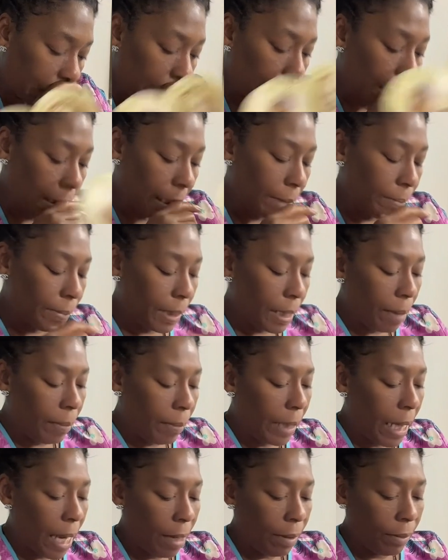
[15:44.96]
this keeps
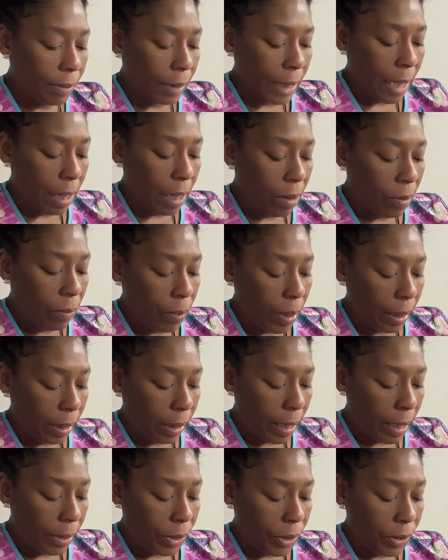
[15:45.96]
coming out. They don't want
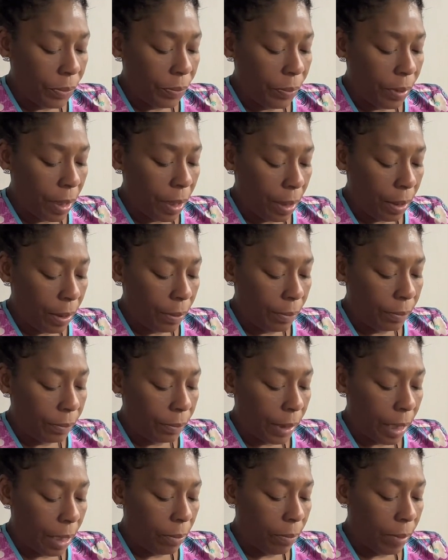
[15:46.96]
to let you go.
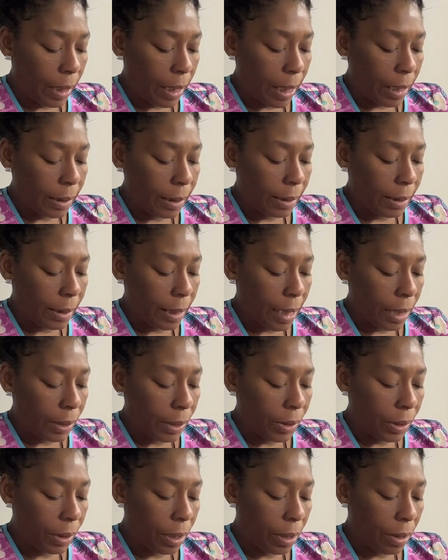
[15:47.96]
They don't want to let this
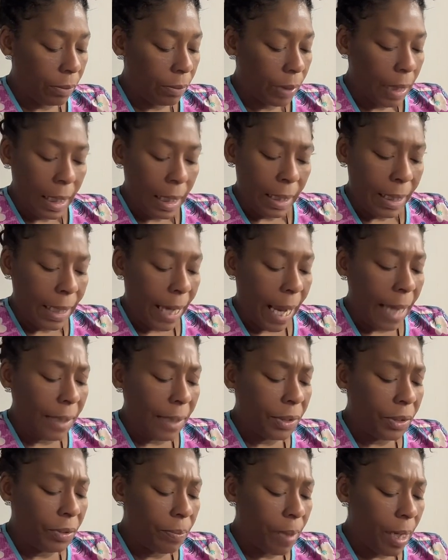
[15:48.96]
connection go. They
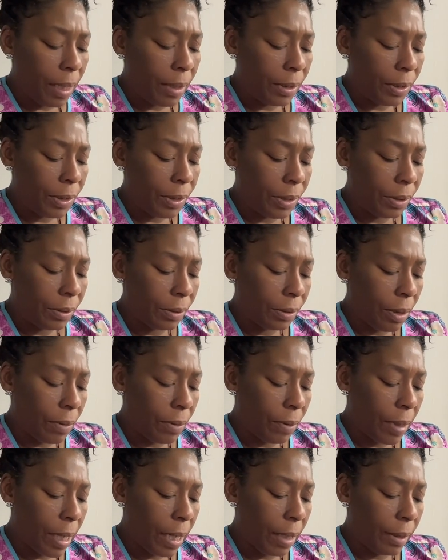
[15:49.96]
gain too much,
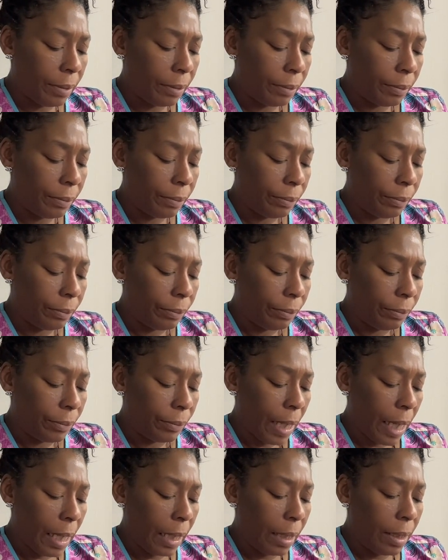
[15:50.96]
okay? And
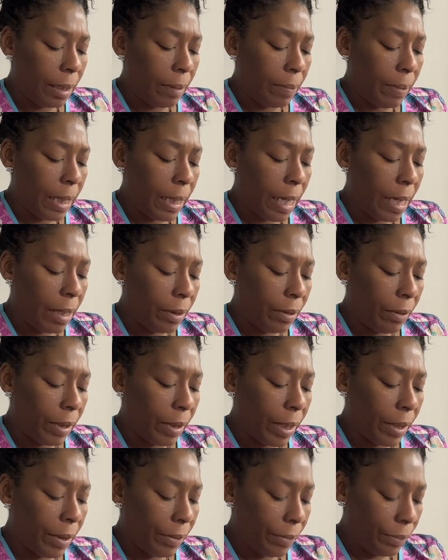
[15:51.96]
it could have been
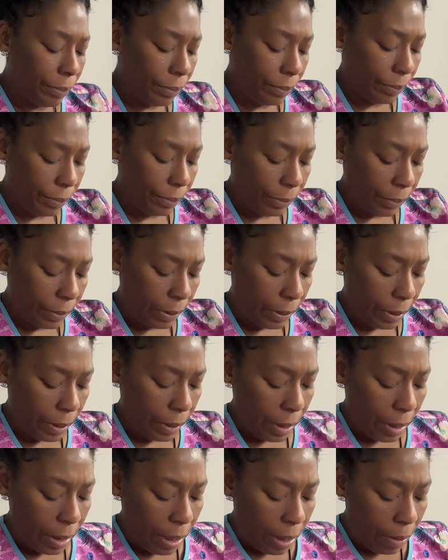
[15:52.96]
hindering you.
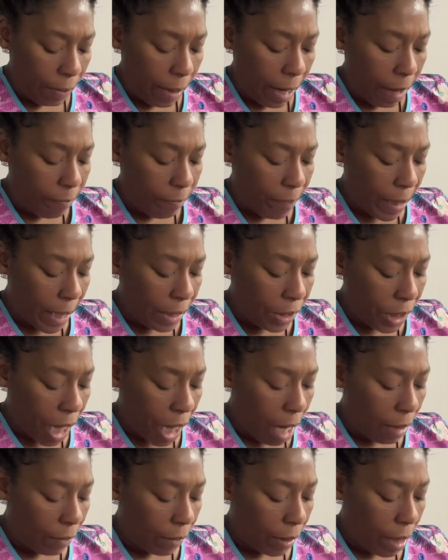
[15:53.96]
We have base
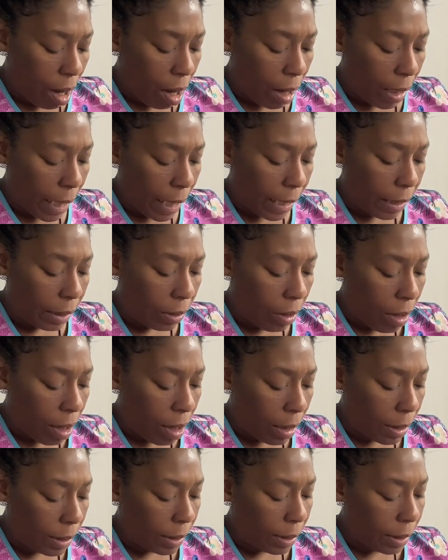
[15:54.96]
chakra, heartache and
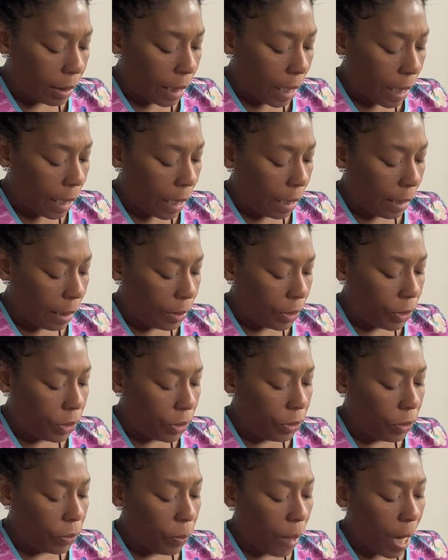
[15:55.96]
loss, and
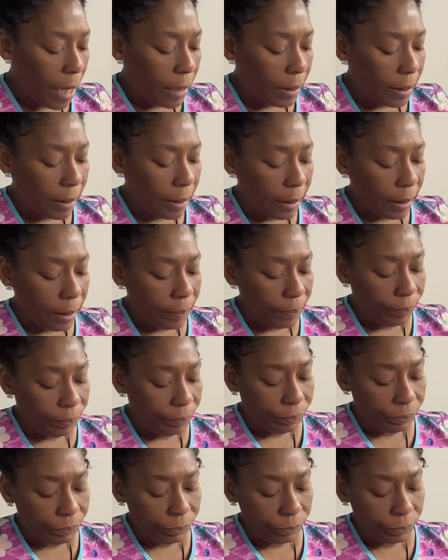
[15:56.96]
choose wisely.
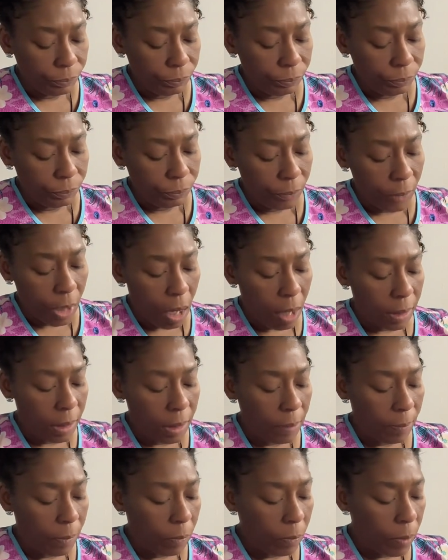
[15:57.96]

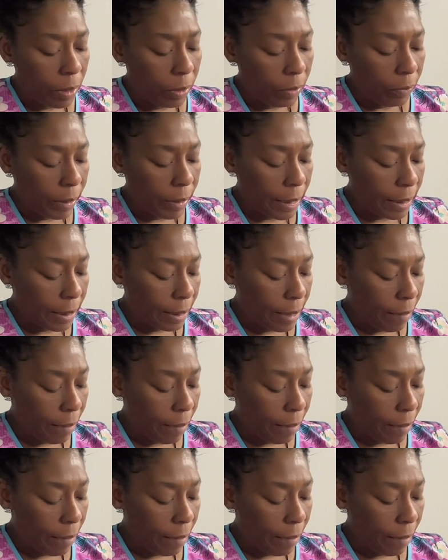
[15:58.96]
Cards number 1, 3, and